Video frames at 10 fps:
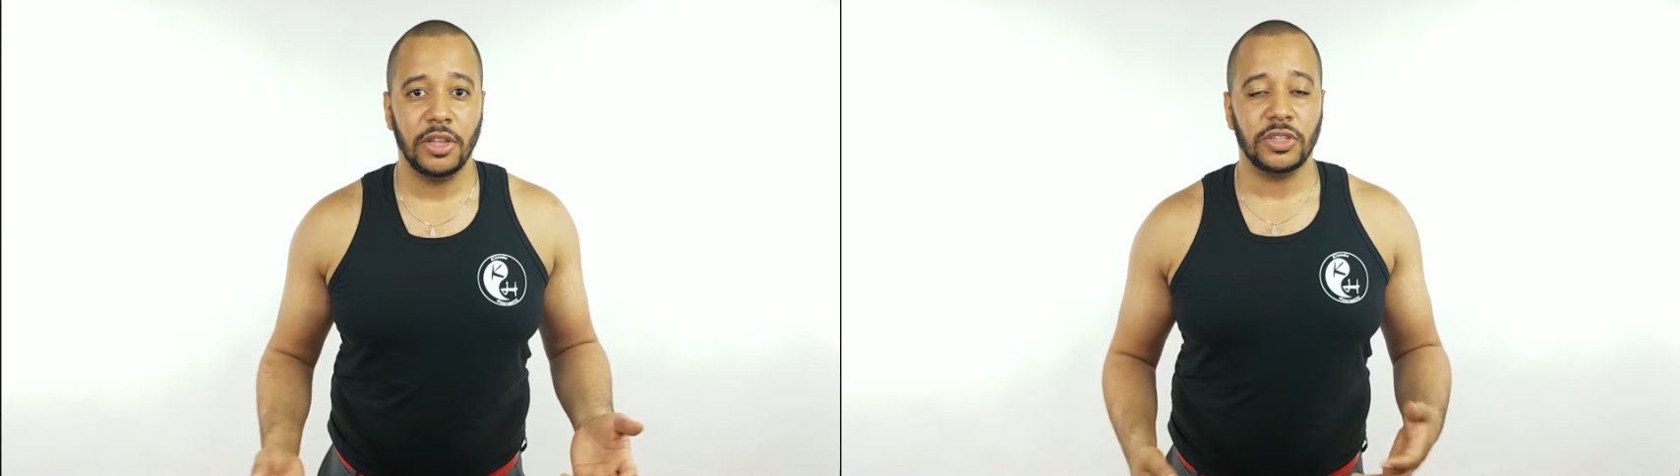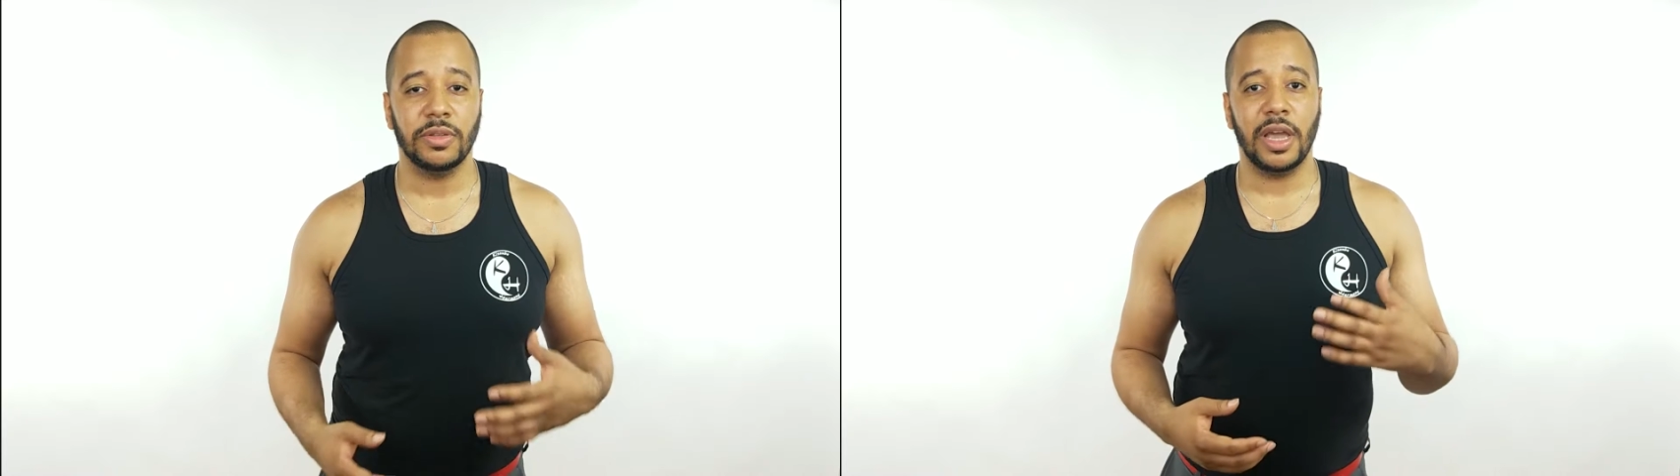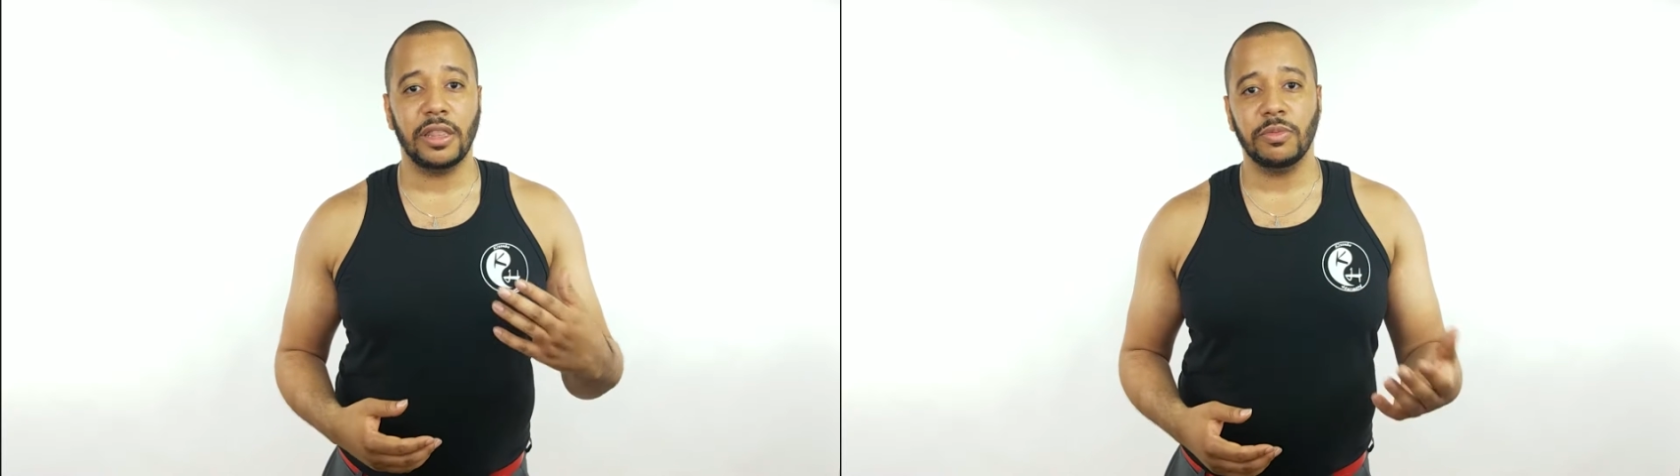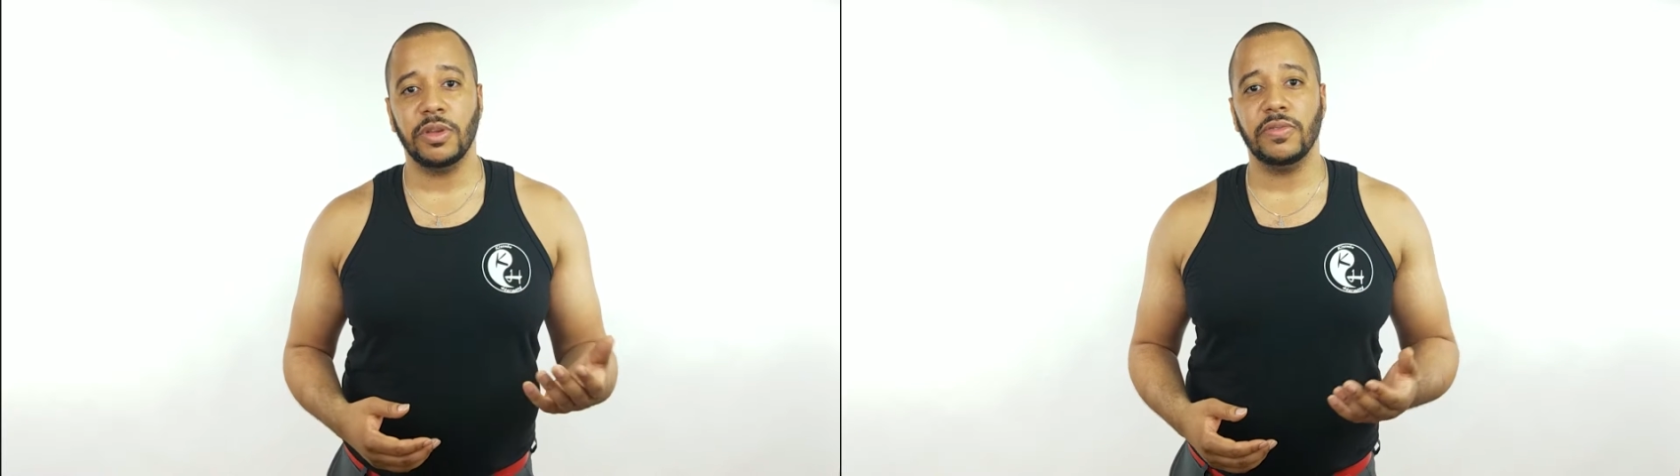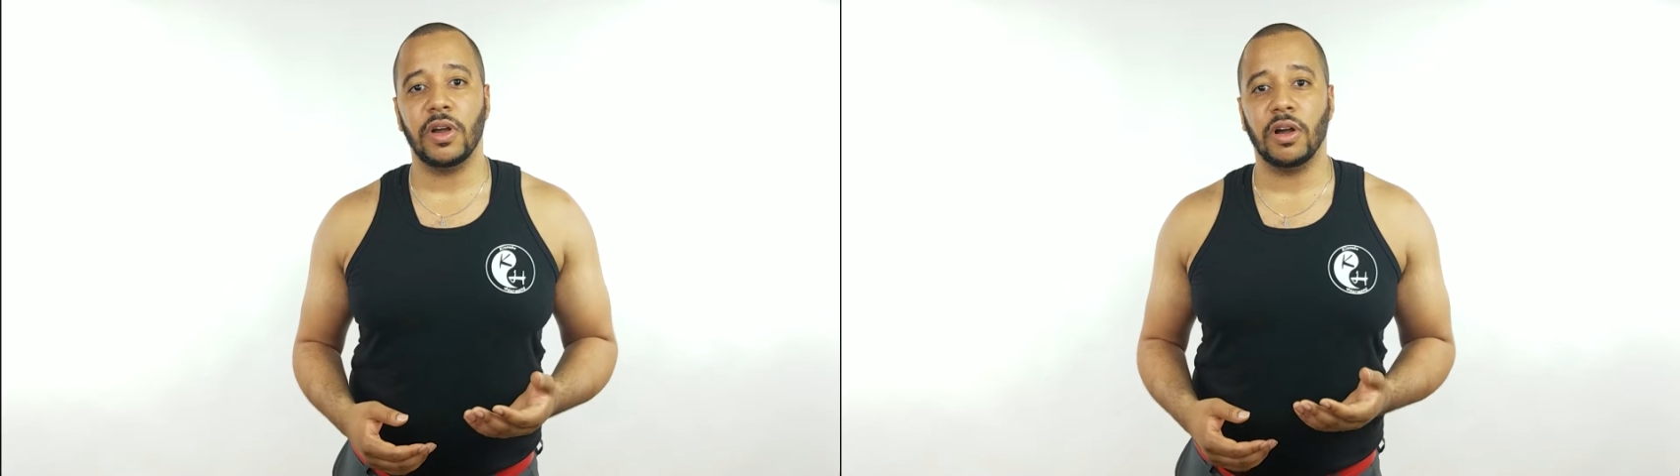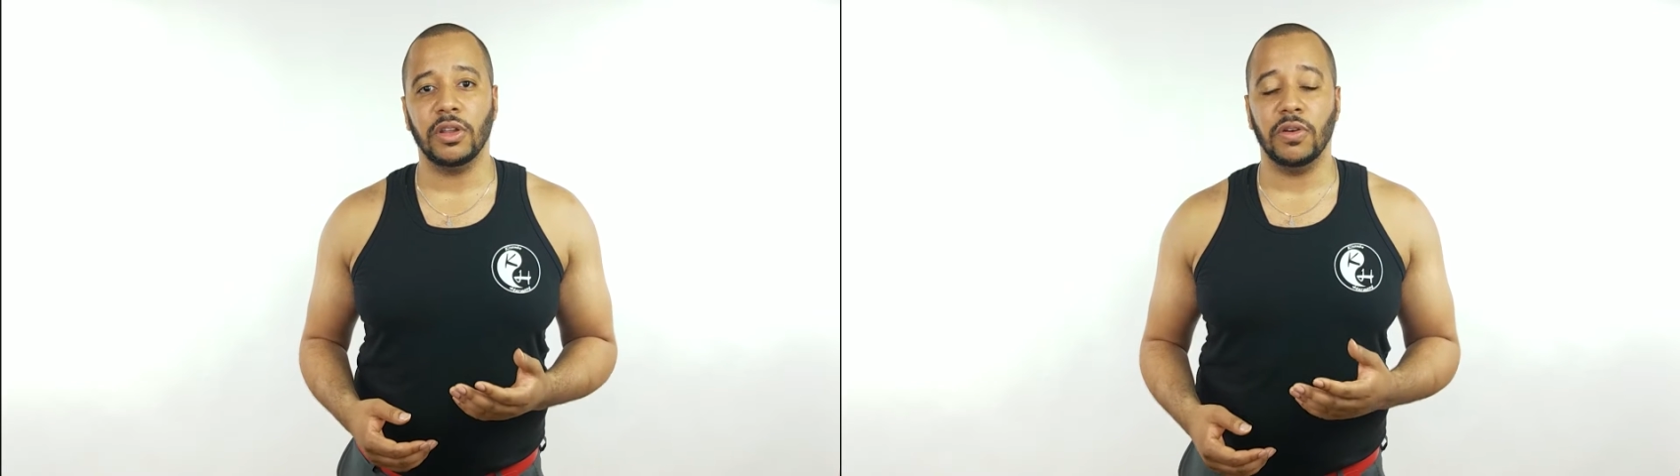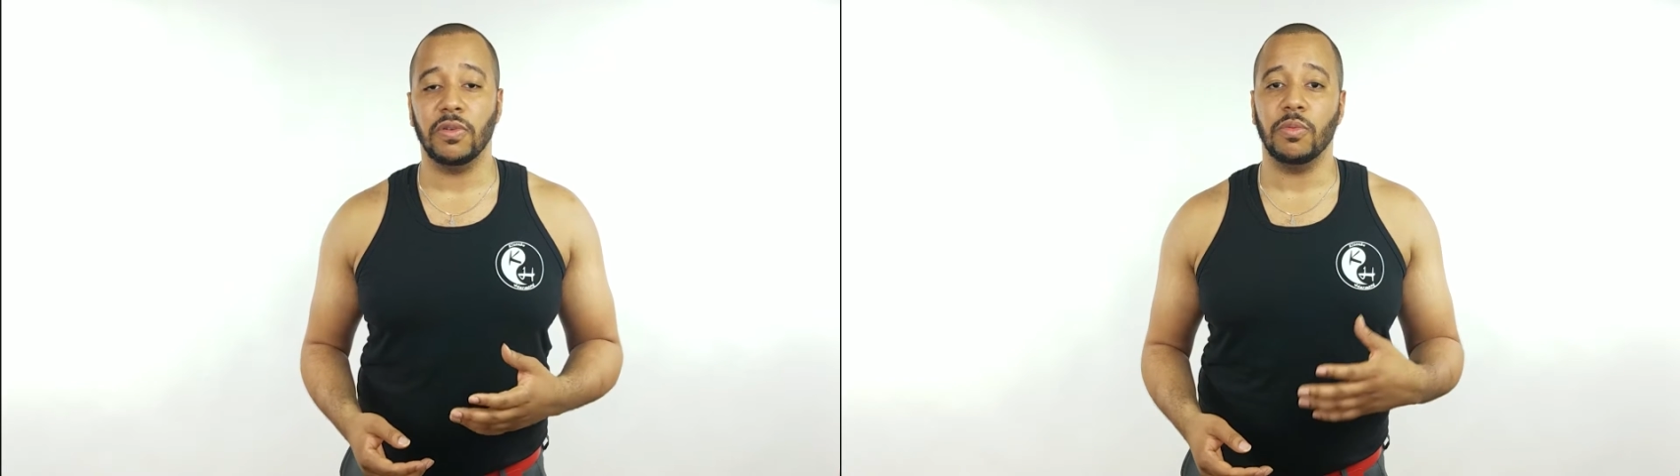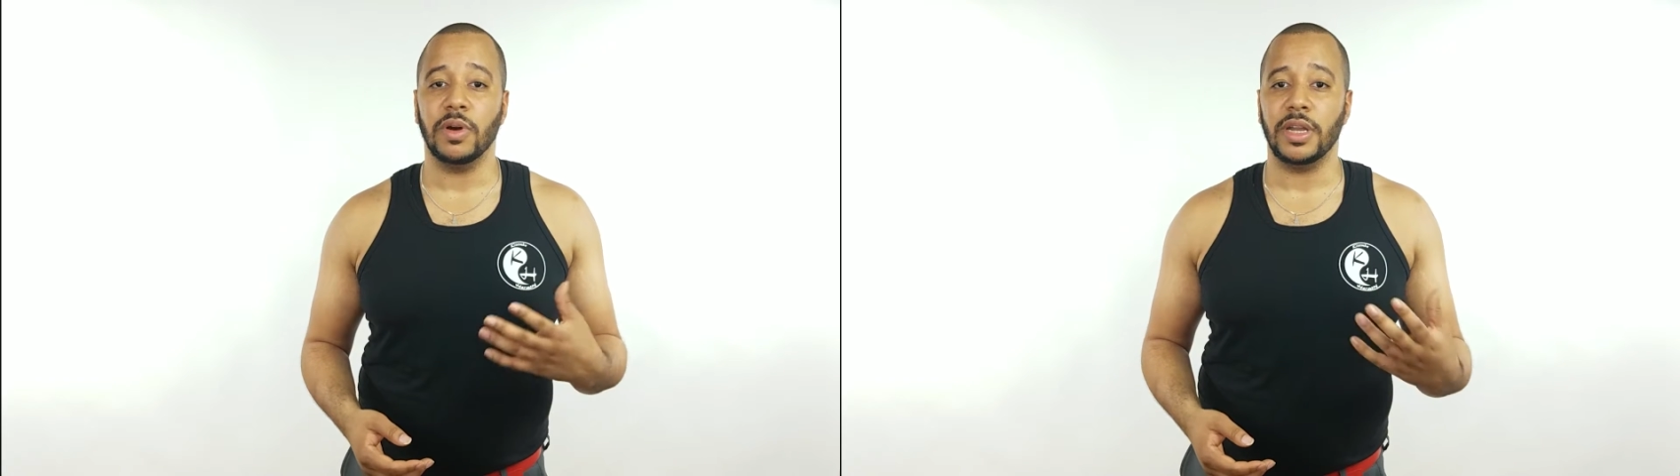So now that we've gone
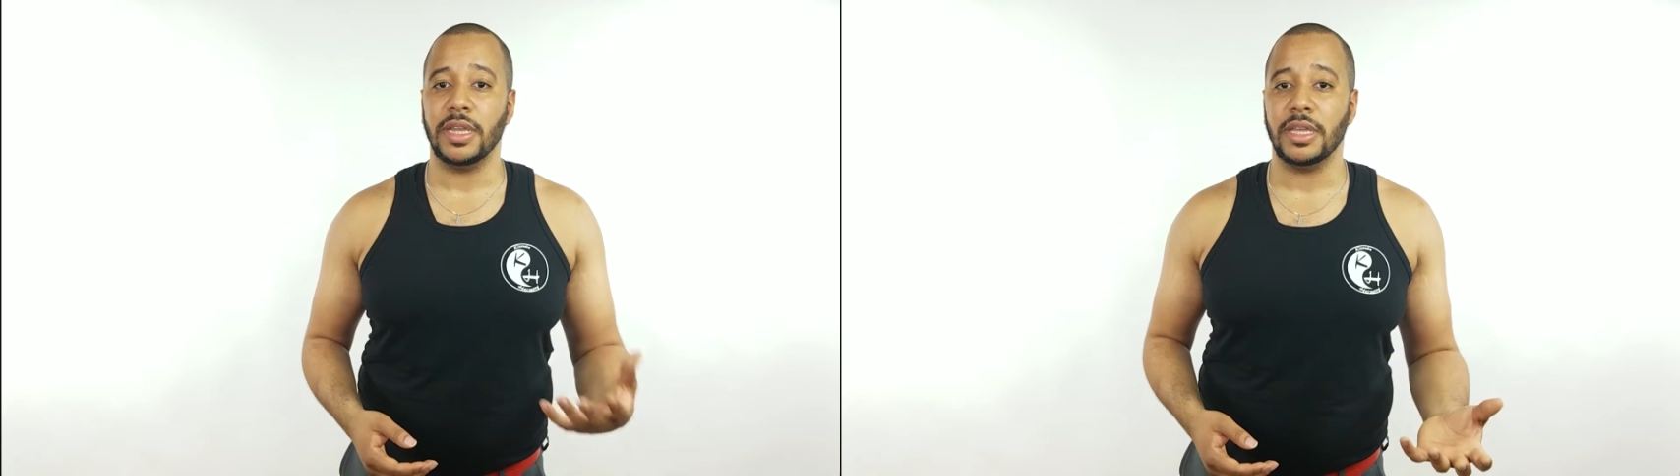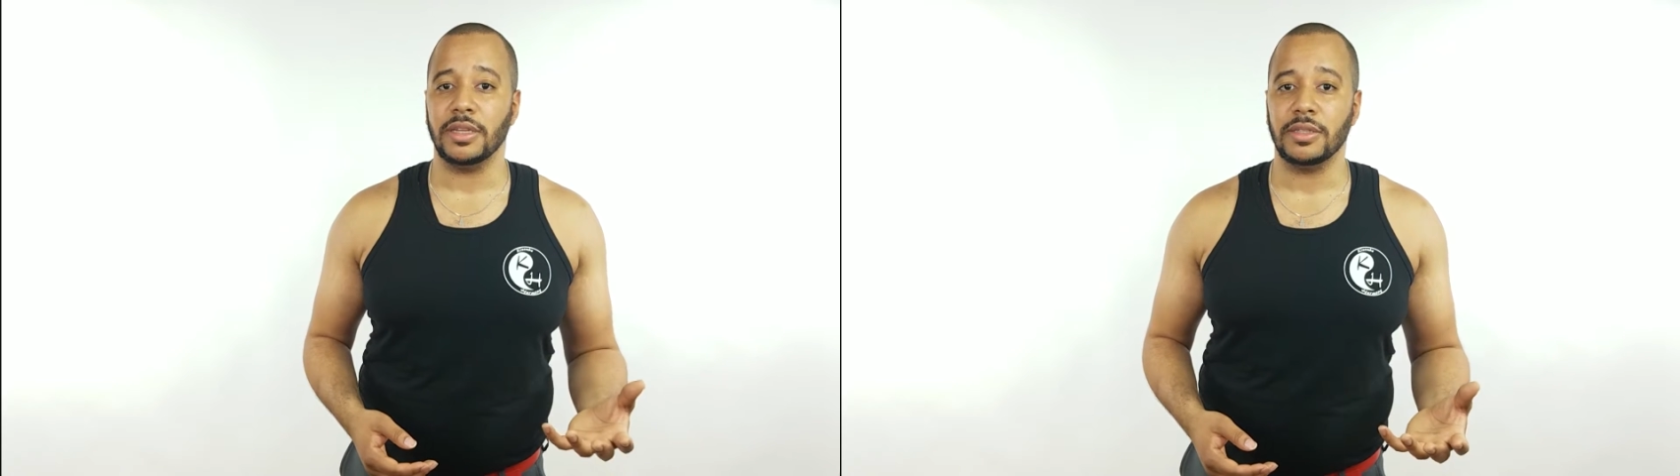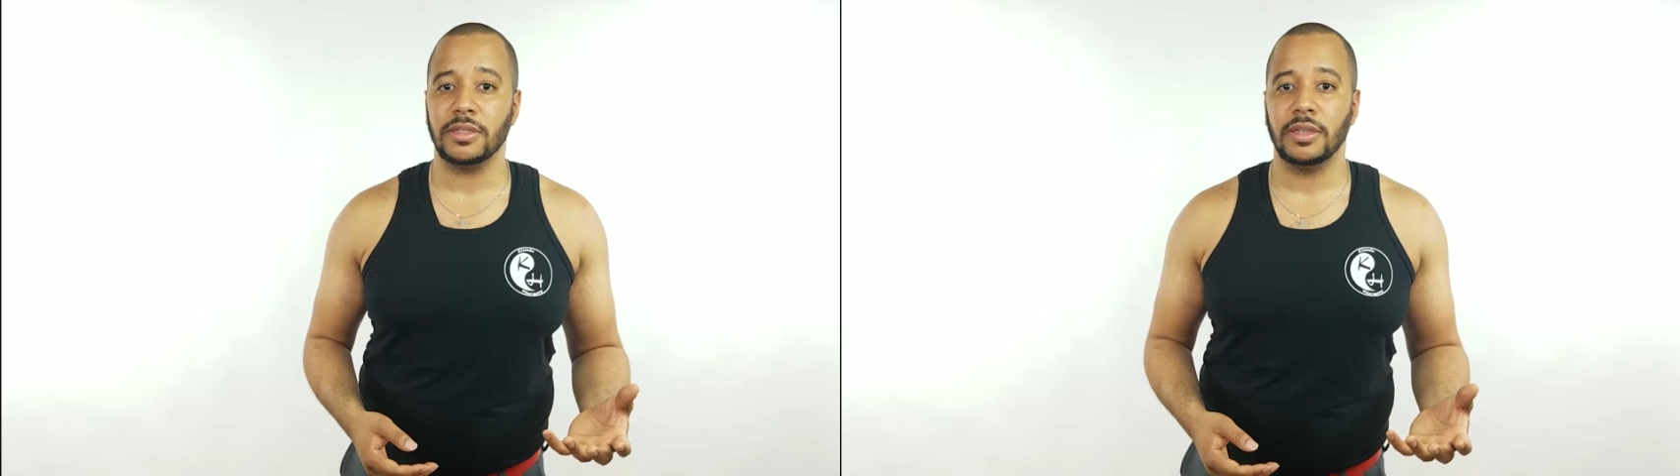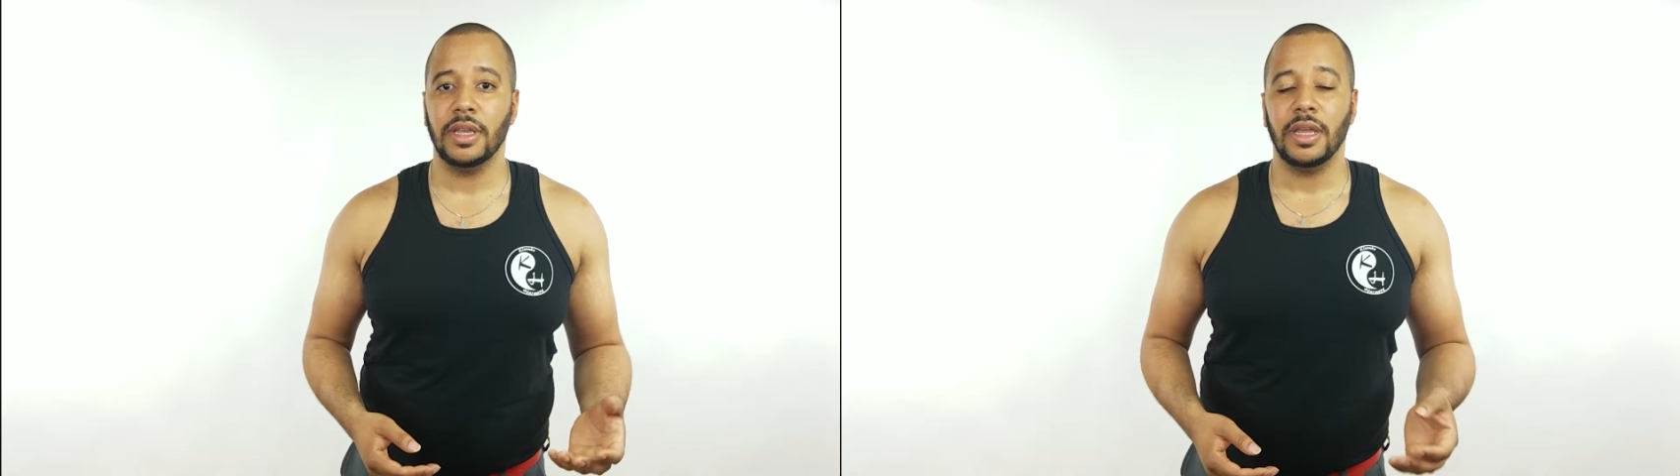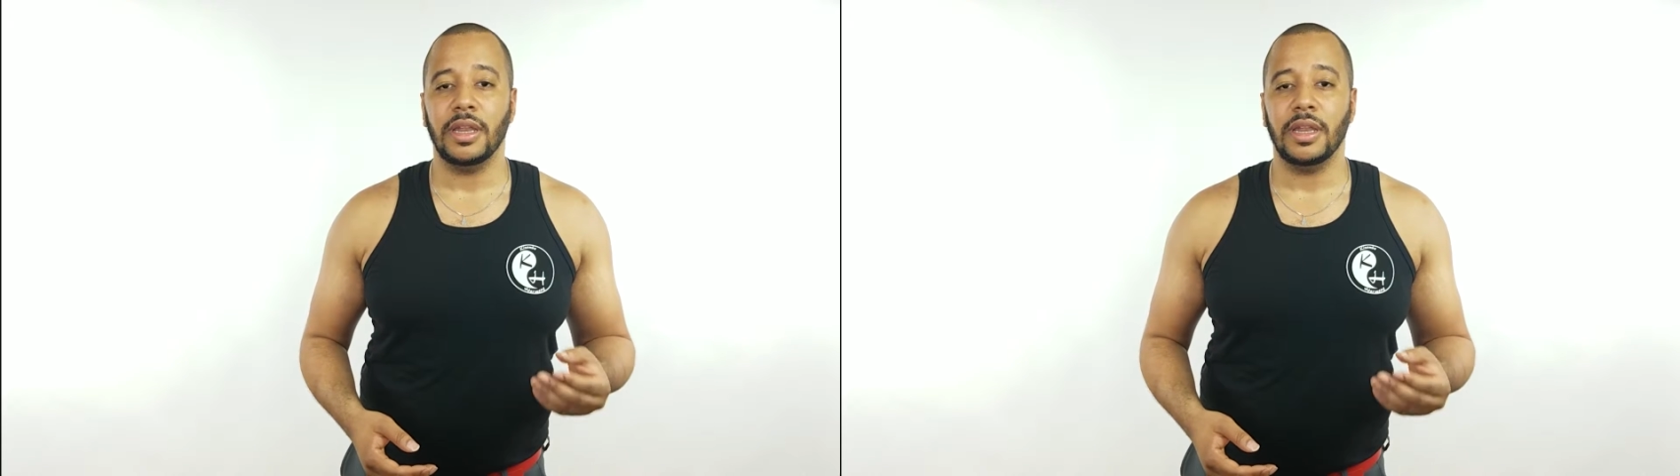over what it is,